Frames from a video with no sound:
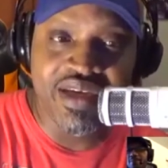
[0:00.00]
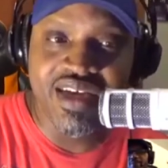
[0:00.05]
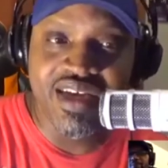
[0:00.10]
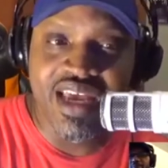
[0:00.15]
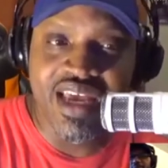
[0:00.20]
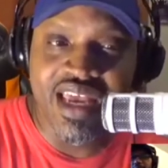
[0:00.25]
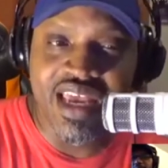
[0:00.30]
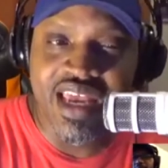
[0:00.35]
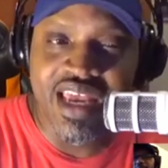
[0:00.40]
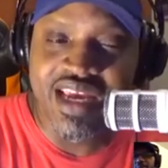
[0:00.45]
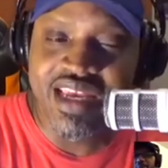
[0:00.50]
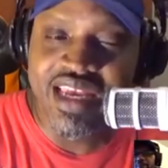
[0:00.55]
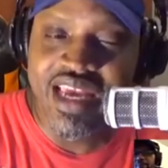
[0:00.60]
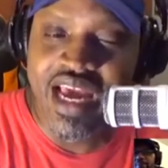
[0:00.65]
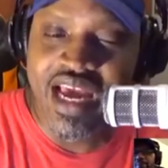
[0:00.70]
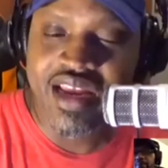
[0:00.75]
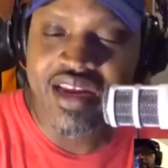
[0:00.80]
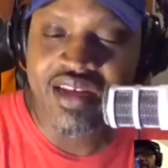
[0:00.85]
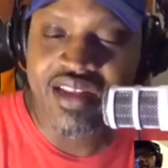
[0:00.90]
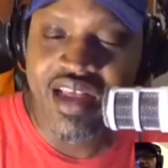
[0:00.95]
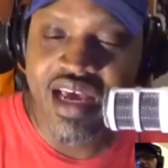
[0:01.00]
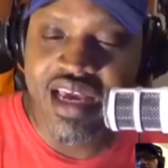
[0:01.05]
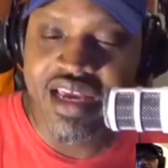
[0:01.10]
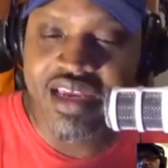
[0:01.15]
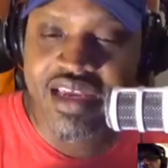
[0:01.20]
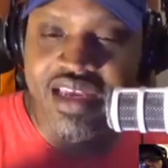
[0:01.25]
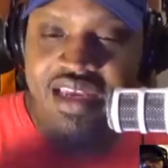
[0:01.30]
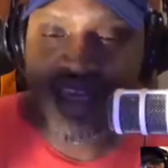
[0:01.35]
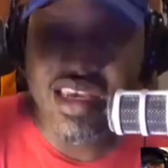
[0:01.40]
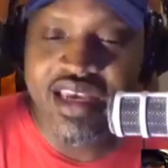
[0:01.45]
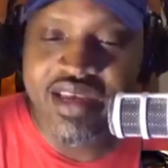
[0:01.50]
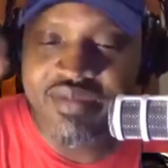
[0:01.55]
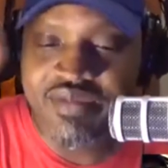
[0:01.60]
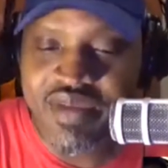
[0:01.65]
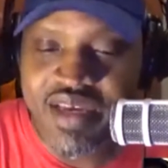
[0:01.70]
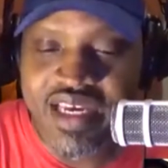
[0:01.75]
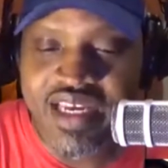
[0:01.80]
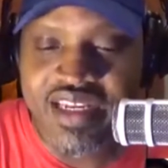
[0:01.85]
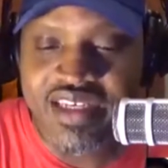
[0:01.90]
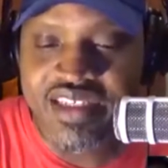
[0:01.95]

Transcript: and kind of like hit a